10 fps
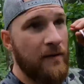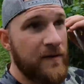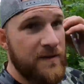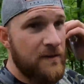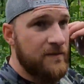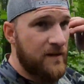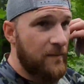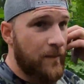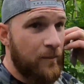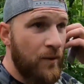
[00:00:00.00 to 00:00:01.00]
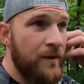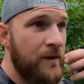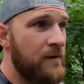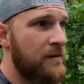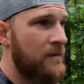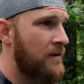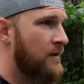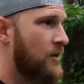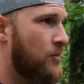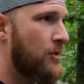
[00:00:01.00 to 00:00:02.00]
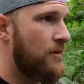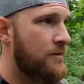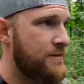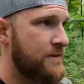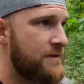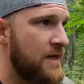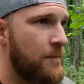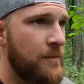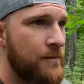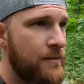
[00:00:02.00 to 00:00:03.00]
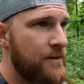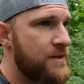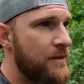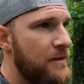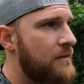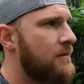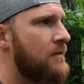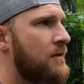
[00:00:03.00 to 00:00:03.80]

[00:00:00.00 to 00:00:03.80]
I got this all set up. I'm pretty close to the top of the ridge here.